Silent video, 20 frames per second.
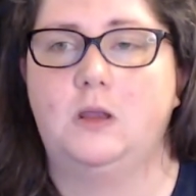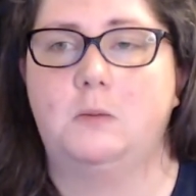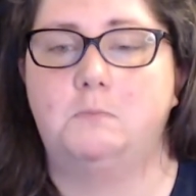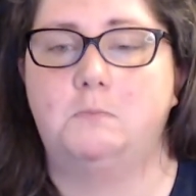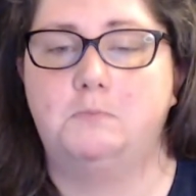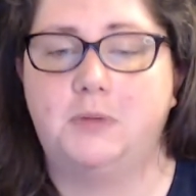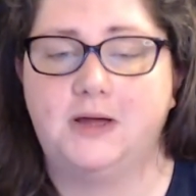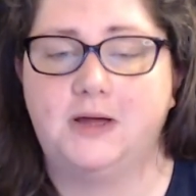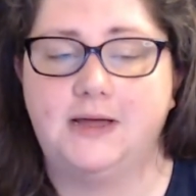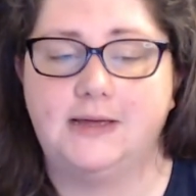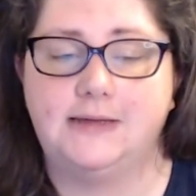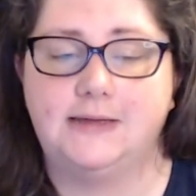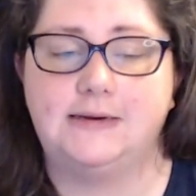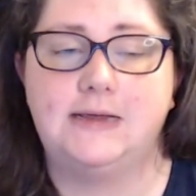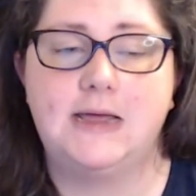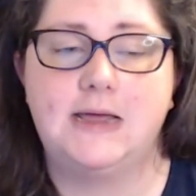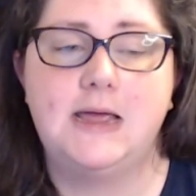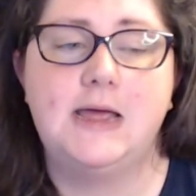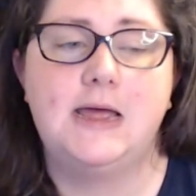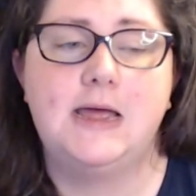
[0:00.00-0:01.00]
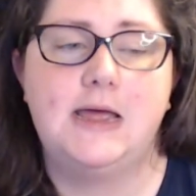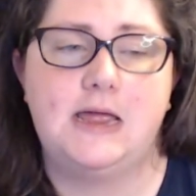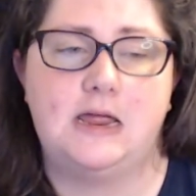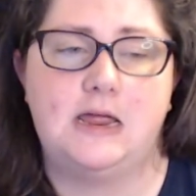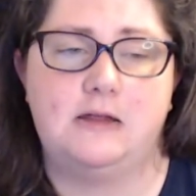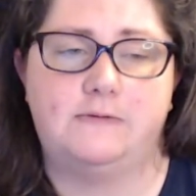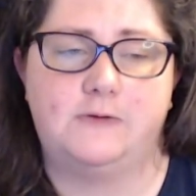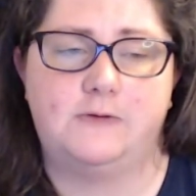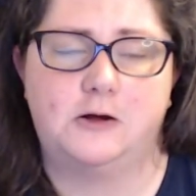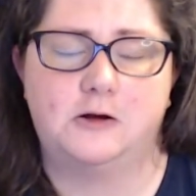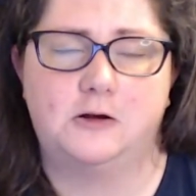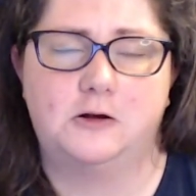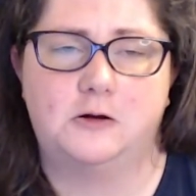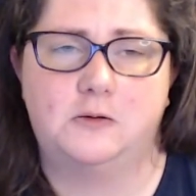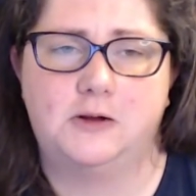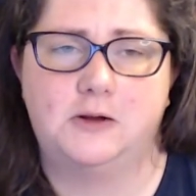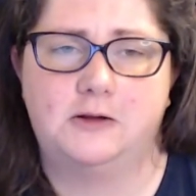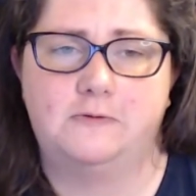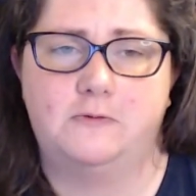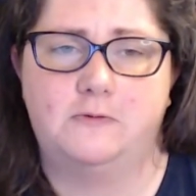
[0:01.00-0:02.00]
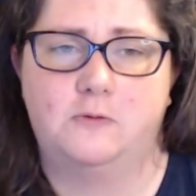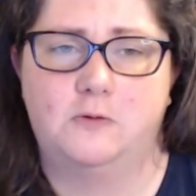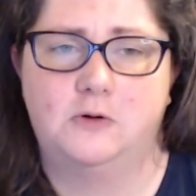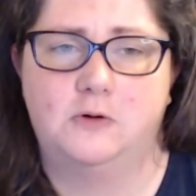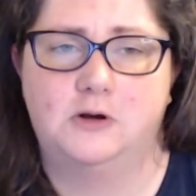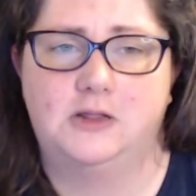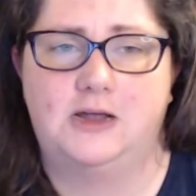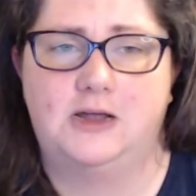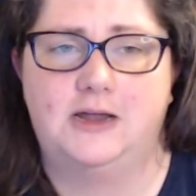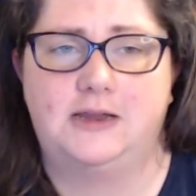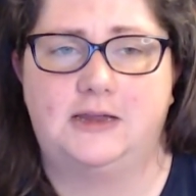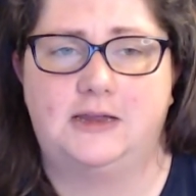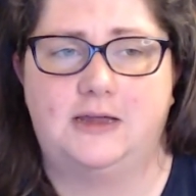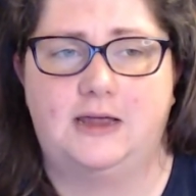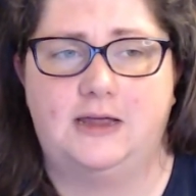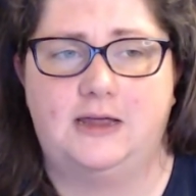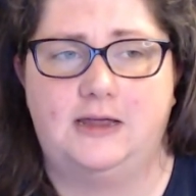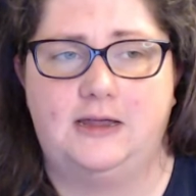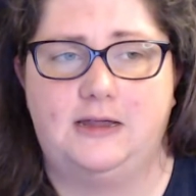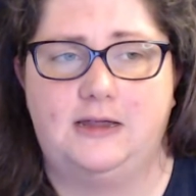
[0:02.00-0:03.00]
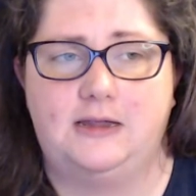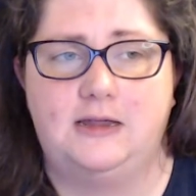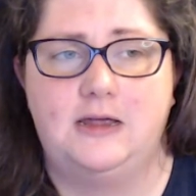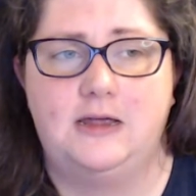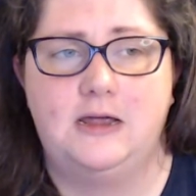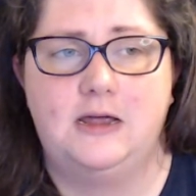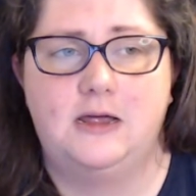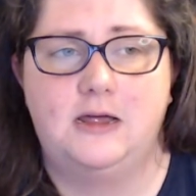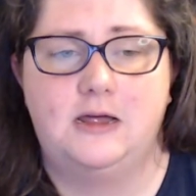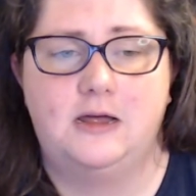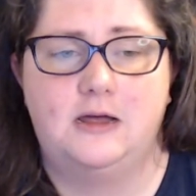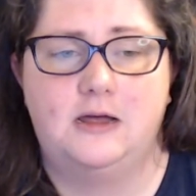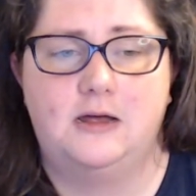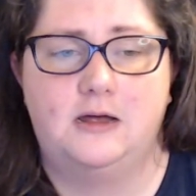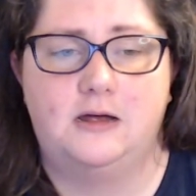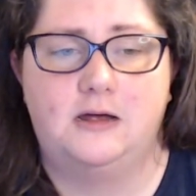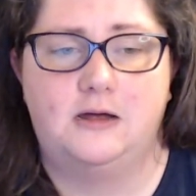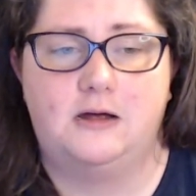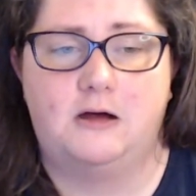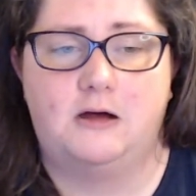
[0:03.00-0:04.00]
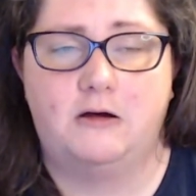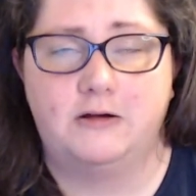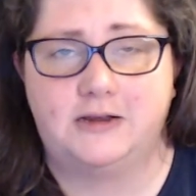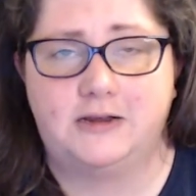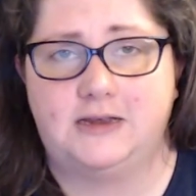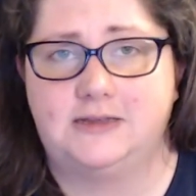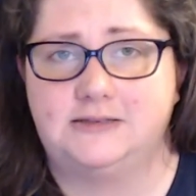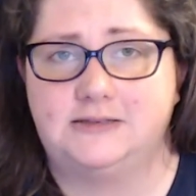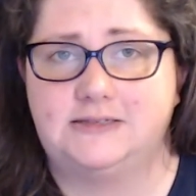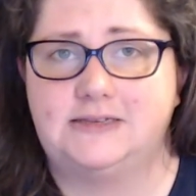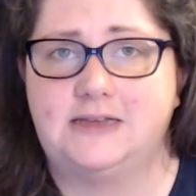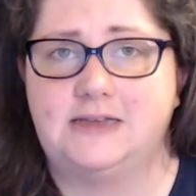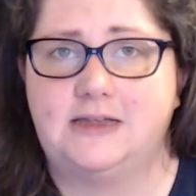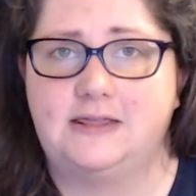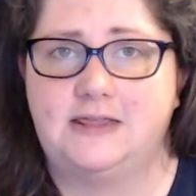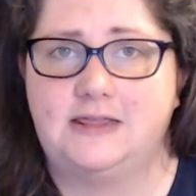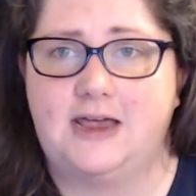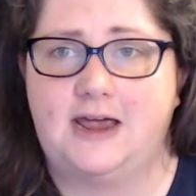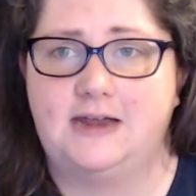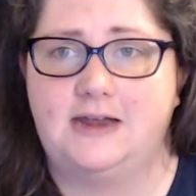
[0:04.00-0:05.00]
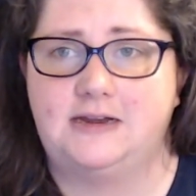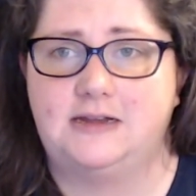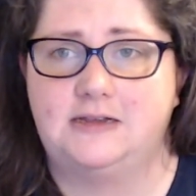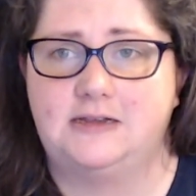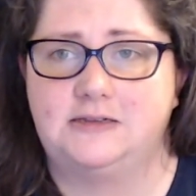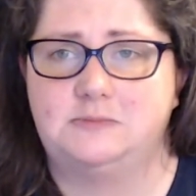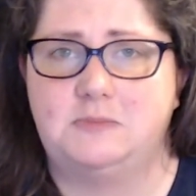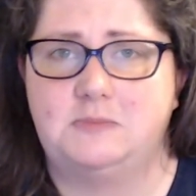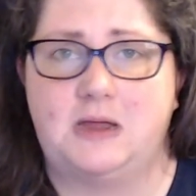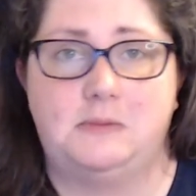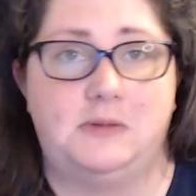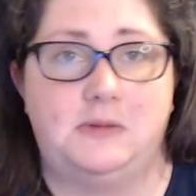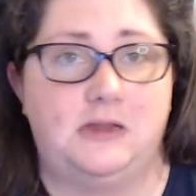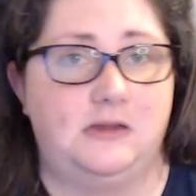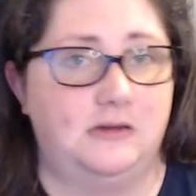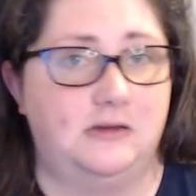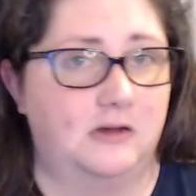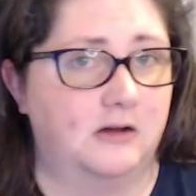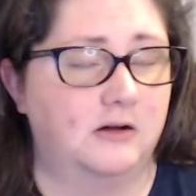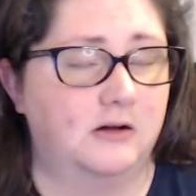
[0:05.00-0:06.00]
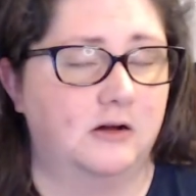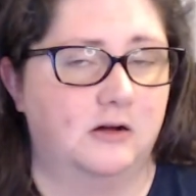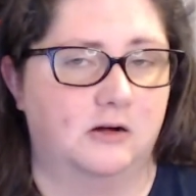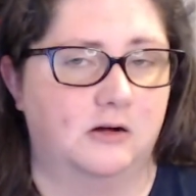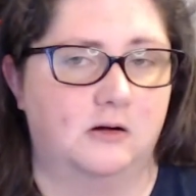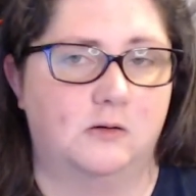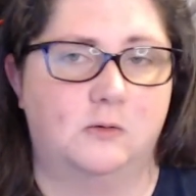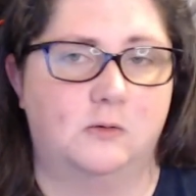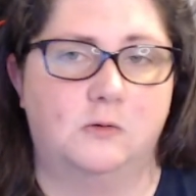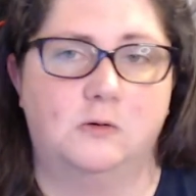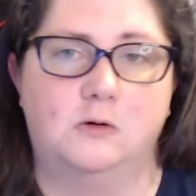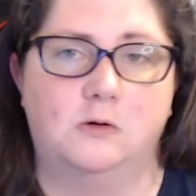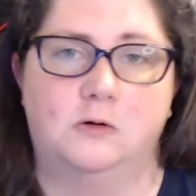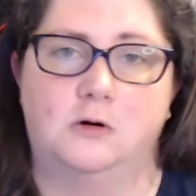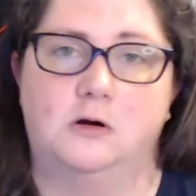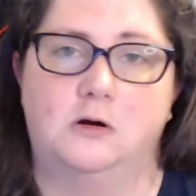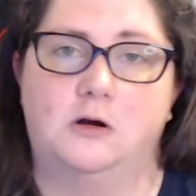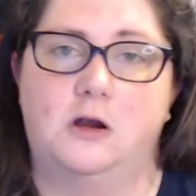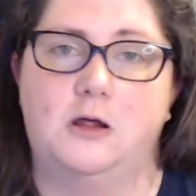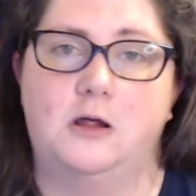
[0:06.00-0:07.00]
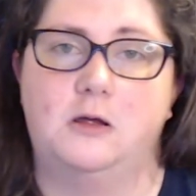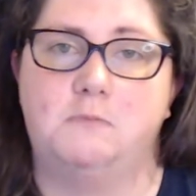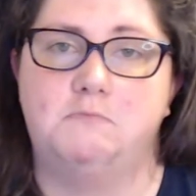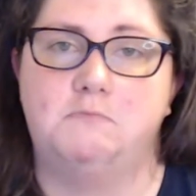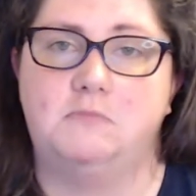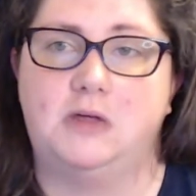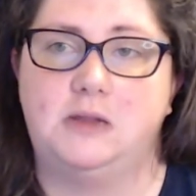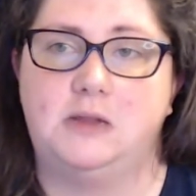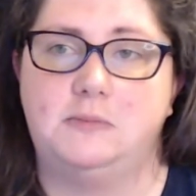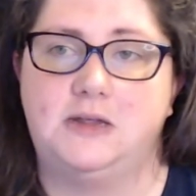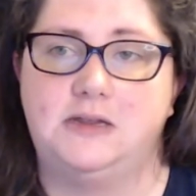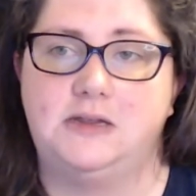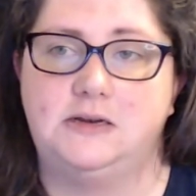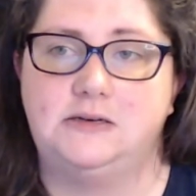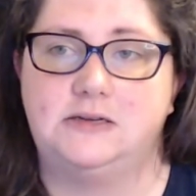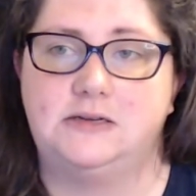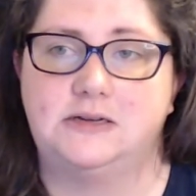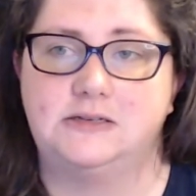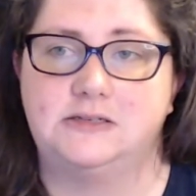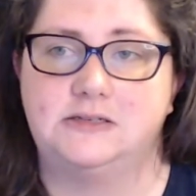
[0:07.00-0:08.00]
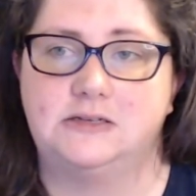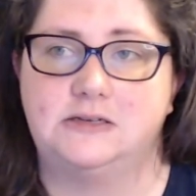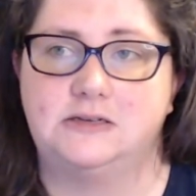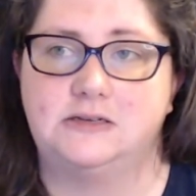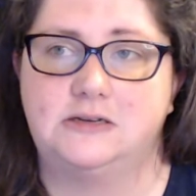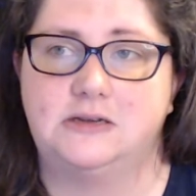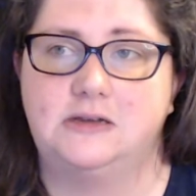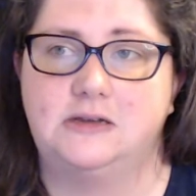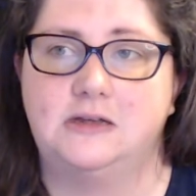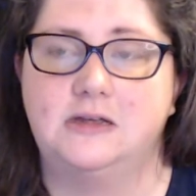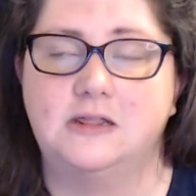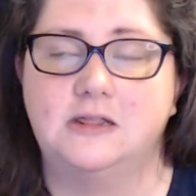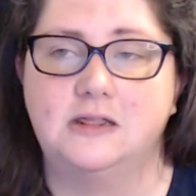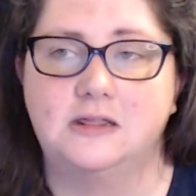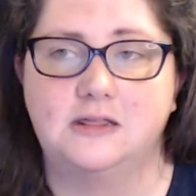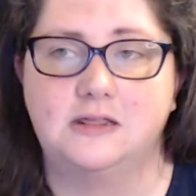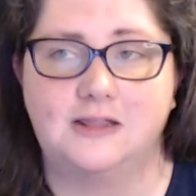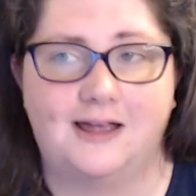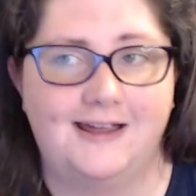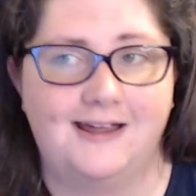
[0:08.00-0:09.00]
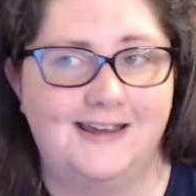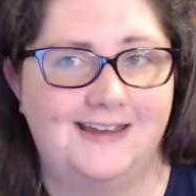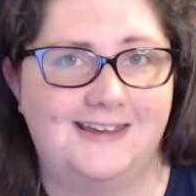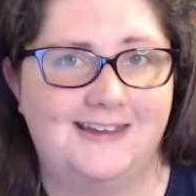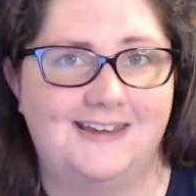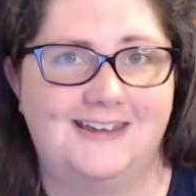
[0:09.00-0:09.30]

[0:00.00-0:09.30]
But if you're going for like a audience that is maybe younger or maybe doesn't like